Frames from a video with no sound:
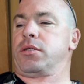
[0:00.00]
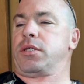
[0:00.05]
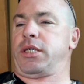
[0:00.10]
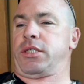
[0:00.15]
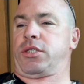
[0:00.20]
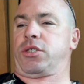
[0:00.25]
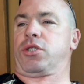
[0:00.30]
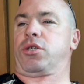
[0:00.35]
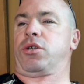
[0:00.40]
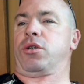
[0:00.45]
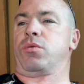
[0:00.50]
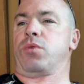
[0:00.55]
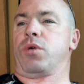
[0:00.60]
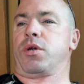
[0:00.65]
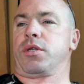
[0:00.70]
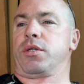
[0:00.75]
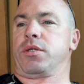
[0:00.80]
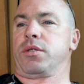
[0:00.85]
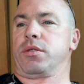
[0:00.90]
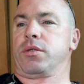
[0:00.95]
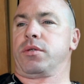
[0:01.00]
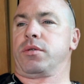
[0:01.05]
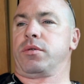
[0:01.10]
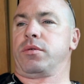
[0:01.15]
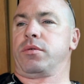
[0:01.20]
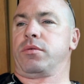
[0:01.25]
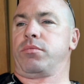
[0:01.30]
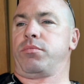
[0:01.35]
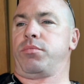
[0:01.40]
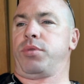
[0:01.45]
That's a good one.
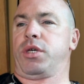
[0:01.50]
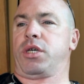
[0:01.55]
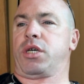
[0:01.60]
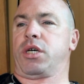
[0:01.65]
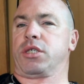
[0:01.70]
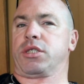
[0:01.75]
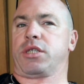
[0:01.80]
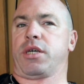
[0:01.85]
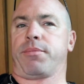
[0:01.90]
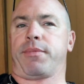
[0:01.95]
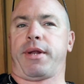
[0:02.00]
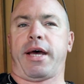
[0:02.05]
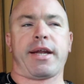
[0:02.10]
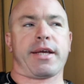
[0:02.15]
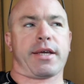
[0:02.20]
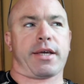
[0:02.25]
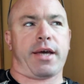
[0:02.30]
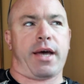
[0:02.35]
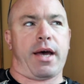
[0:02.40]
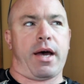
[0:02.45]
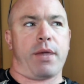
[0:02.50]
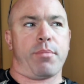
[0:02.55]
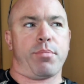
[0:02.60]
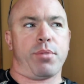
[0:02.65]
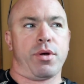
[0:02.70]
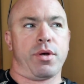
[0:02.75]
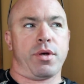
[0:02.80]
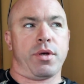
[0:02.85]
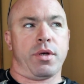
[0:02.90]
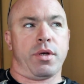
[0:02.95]
Because I'm not a cop,
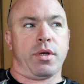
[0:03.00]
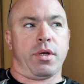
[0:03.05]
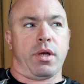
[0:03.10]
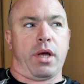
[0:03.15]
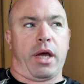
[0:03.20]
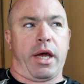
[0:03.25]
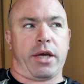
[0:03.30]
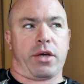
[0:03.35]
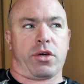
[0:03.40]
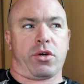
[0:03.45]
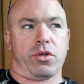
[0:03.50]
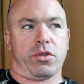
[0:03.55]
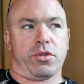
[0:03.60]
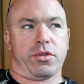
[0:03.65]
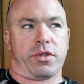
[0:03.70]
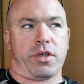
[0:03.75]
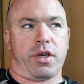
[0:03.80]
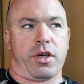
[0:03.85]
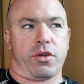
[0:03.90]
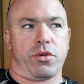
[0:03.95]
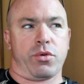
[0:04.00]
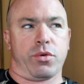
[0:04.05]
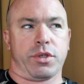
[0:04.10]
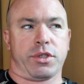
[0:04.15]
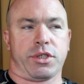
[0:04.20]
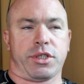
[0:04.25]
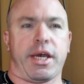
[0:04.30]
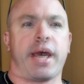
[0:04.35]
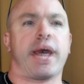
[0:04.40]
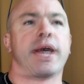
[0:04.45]
I couldn't tell you
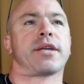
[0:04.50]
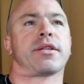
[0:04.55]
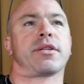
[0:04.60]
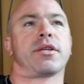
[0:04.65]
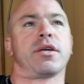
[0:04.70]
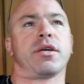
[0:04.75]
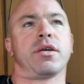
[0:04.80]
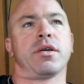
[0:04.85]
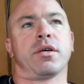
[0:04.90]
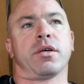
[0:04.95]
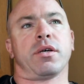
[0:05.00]
exactly